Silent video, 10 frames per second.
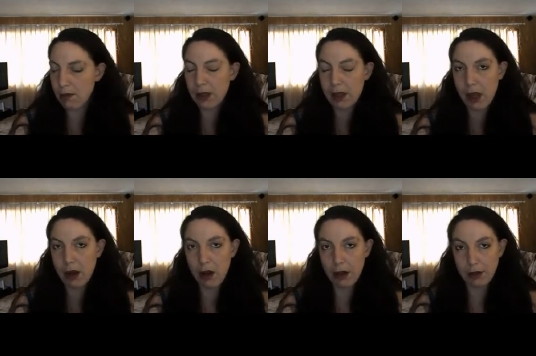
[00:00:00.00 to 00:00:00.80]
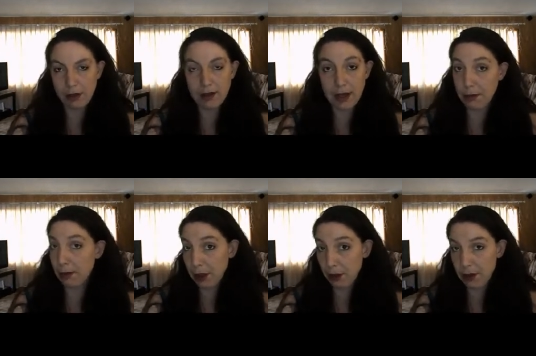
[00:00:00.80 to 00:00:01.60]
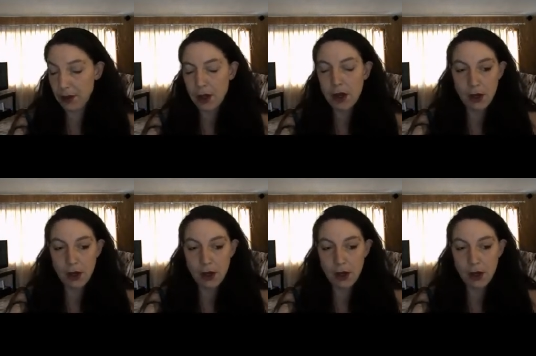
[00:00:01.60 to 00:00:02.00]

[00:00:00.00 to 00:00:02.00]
with a lot of authors and readers.